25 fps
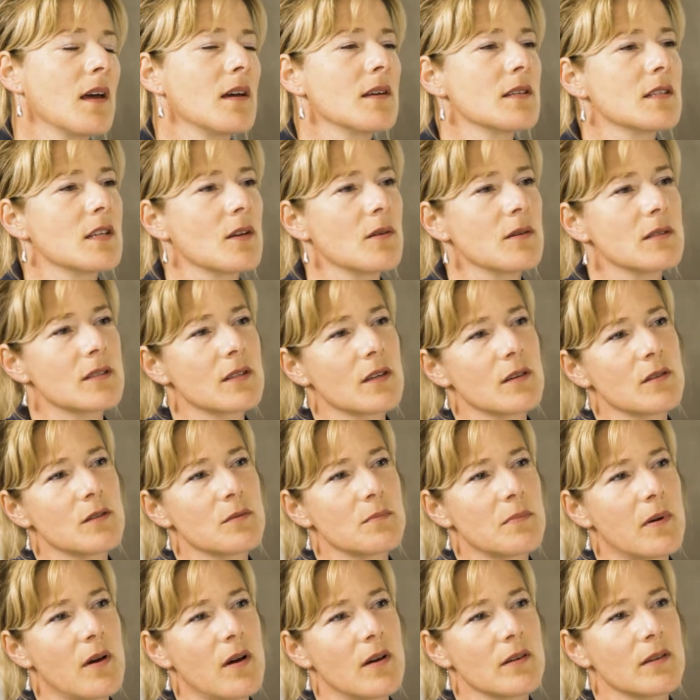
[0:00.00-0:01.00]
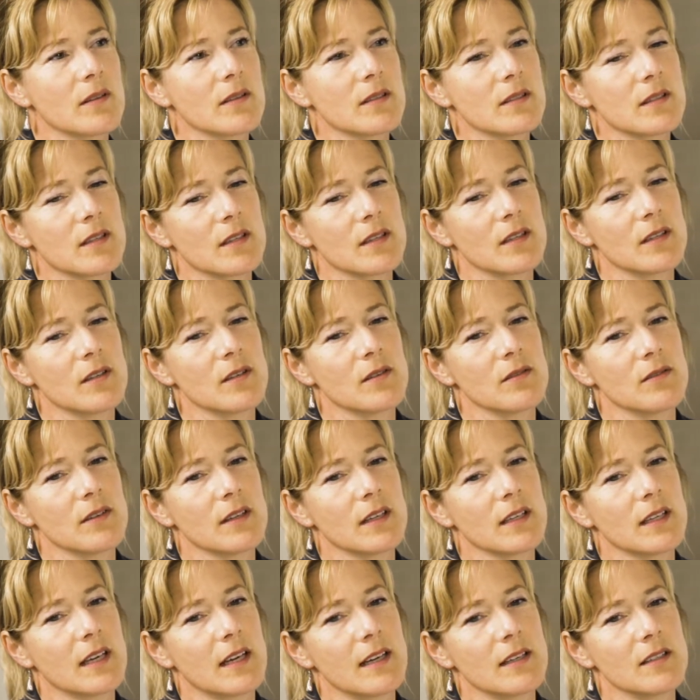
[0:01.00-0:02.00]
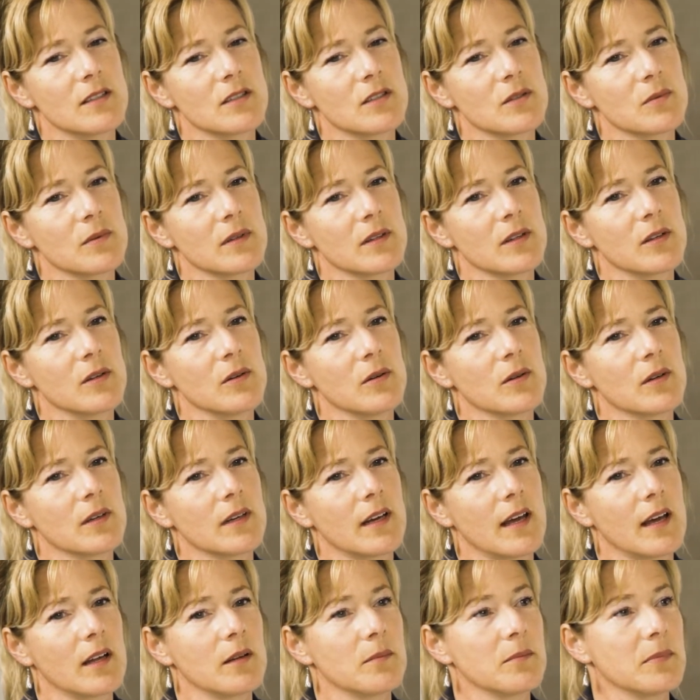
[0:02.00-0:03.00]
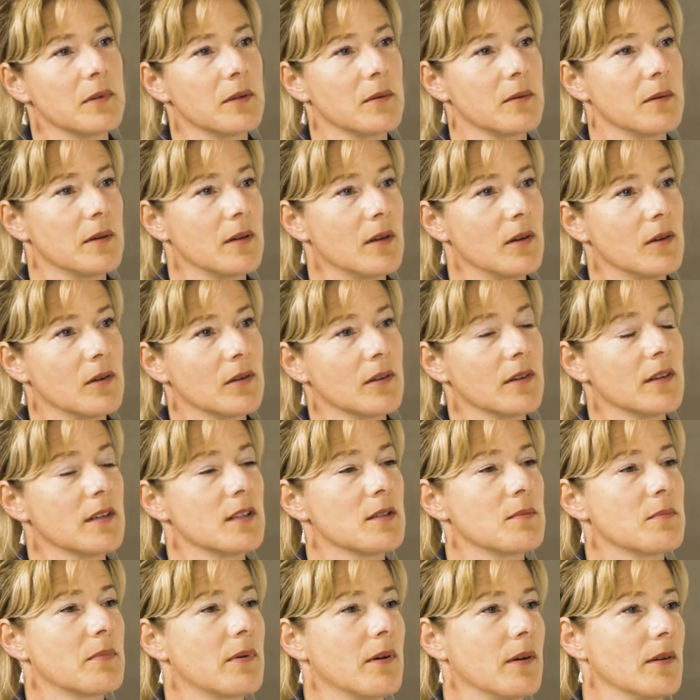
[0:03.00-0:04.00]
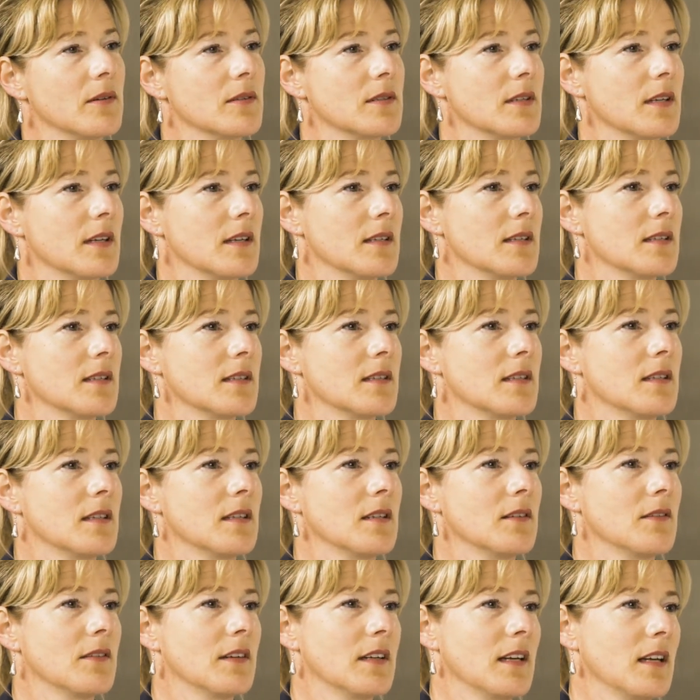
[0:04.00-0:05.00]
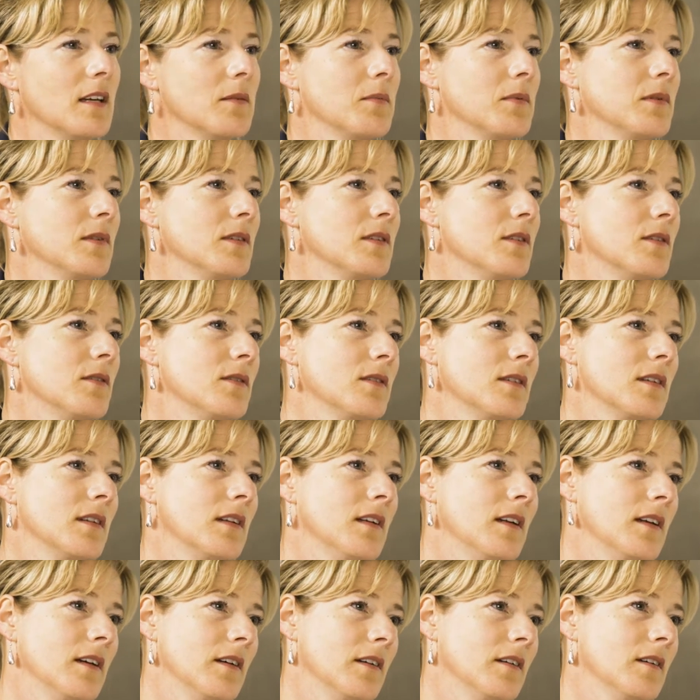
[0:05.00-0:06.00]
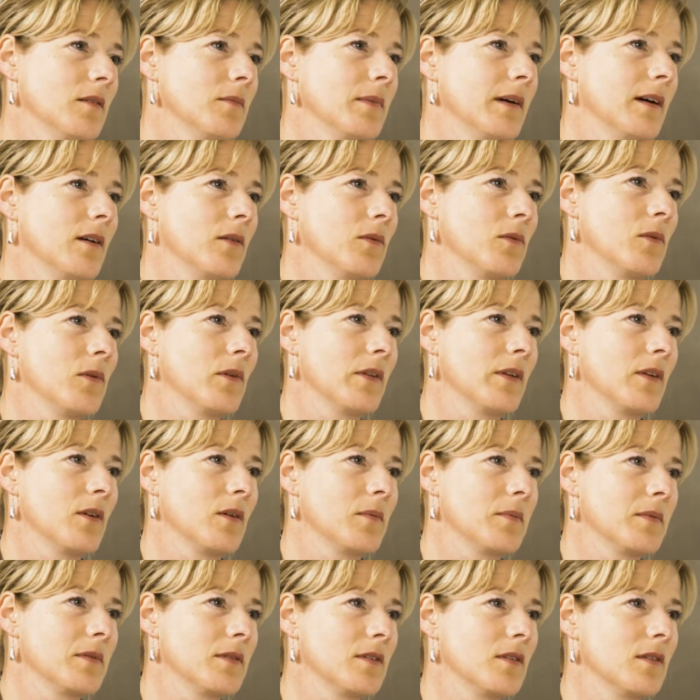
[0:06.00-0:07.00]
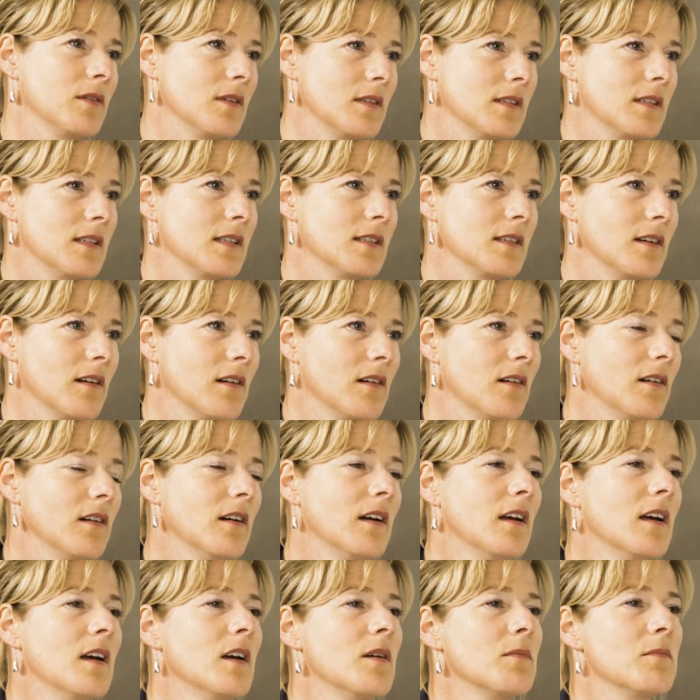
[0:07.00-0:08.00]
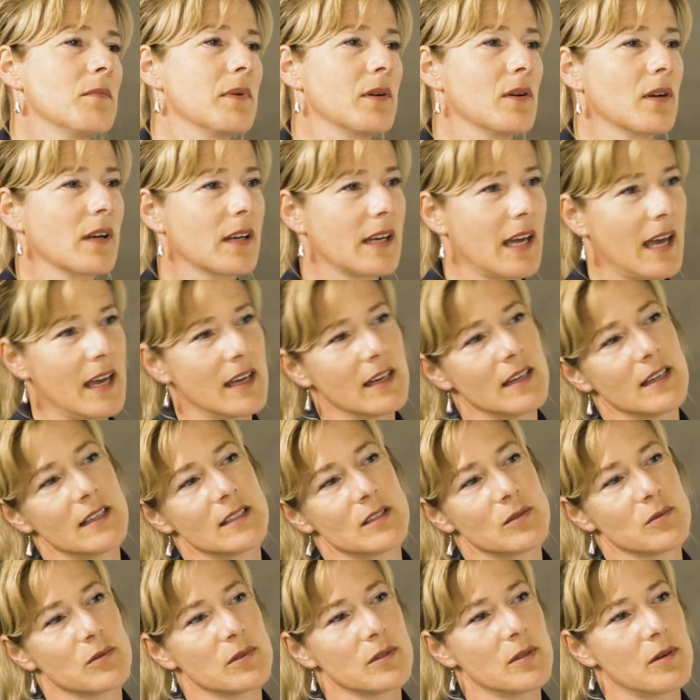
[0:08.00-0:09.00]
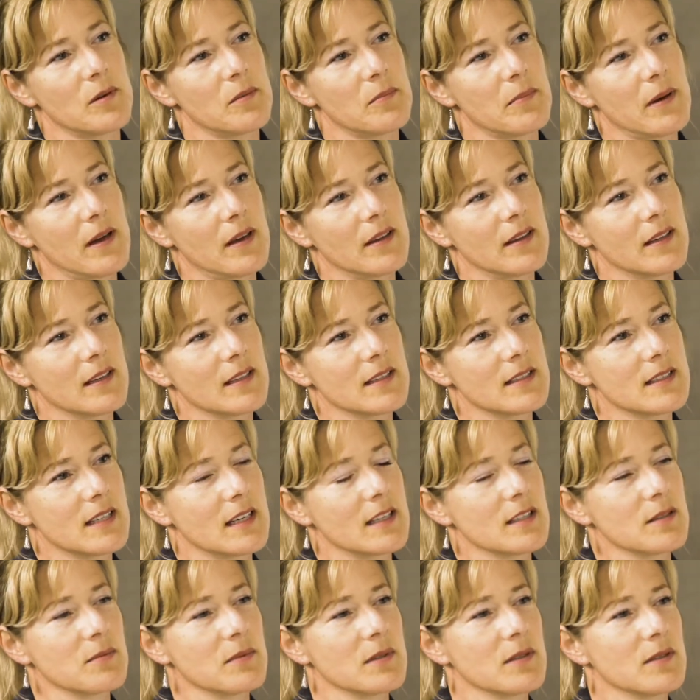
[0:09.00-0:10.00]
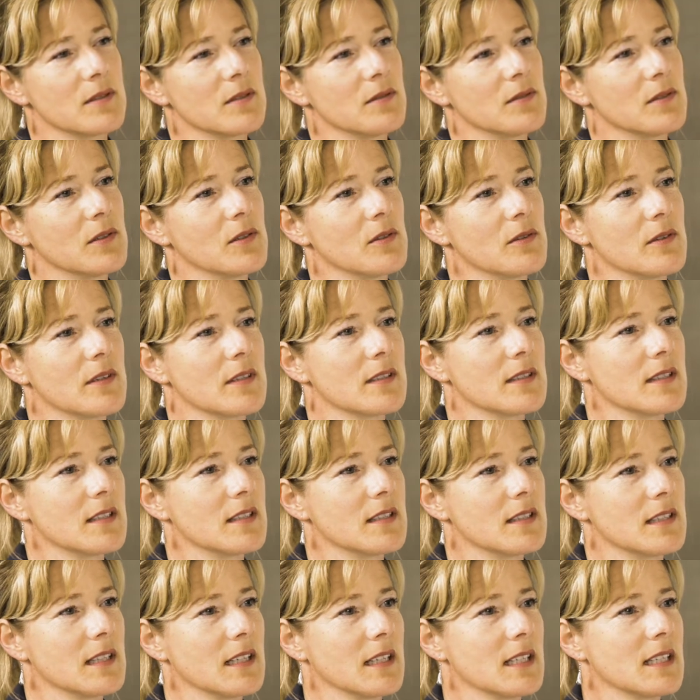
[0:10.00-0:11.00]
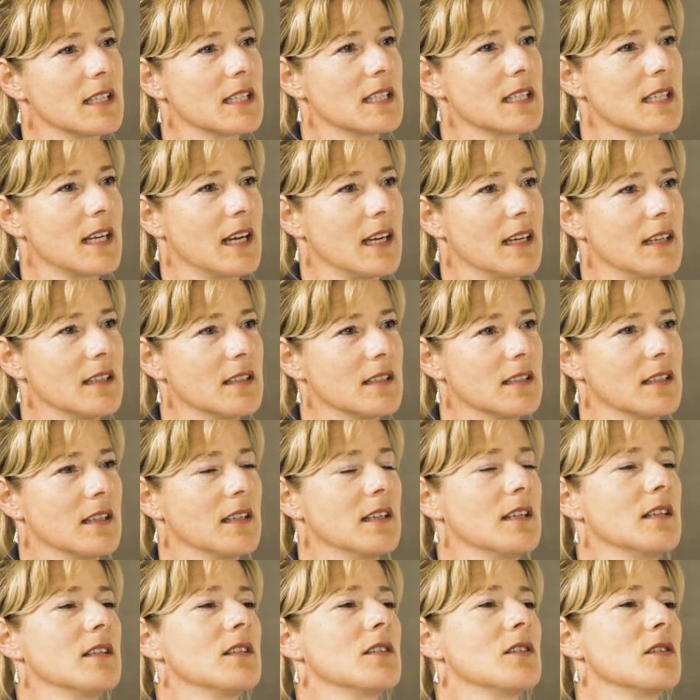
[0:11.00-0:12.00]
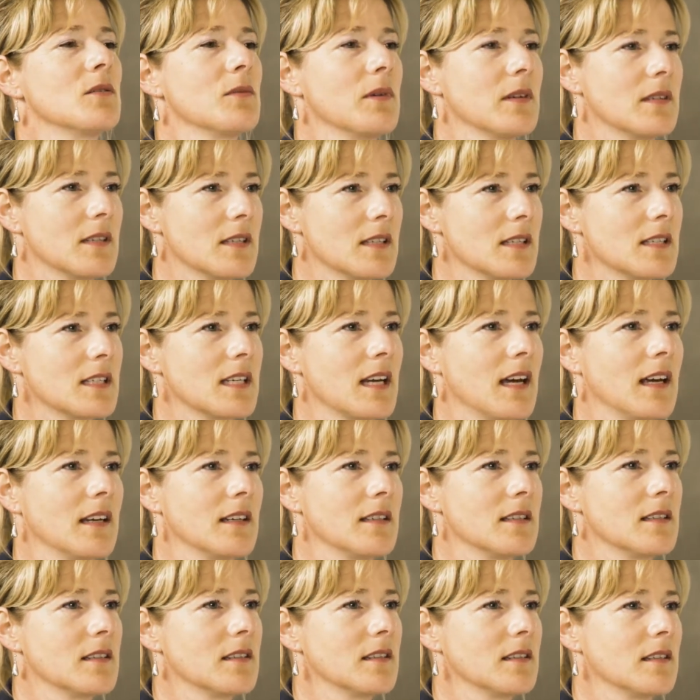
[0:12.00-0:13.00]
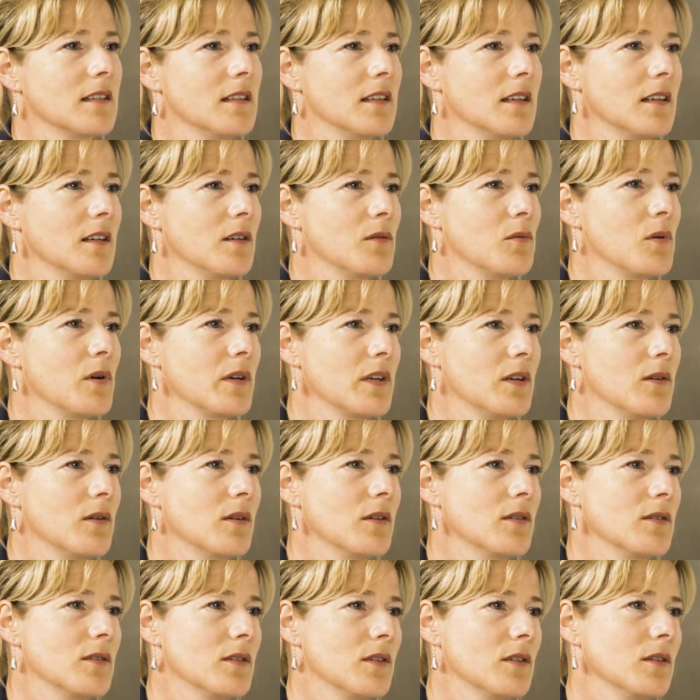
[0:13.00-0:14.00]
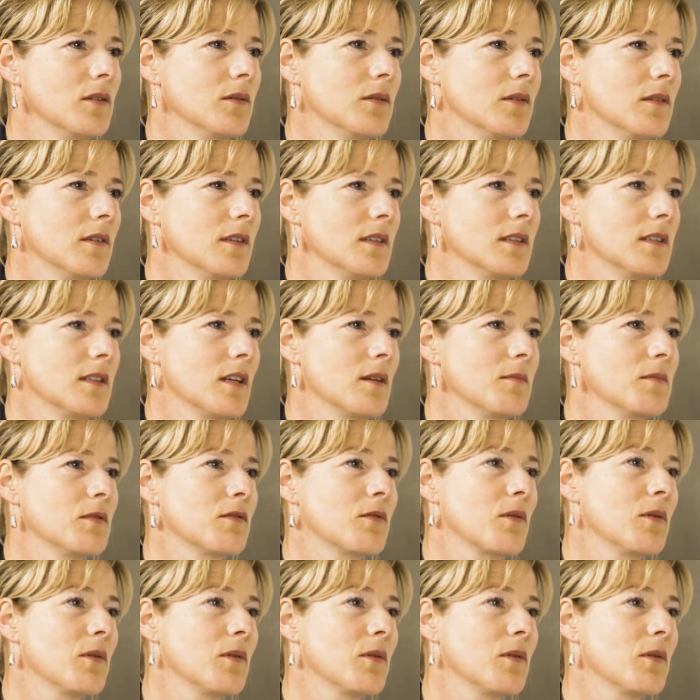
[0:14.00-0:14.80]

So it's those partners that you've engaged with who can help you along this process that have enabled you to learn about what the opportunities are. But again, it's also about the assessment of your existing estate to understand what you can do in terms of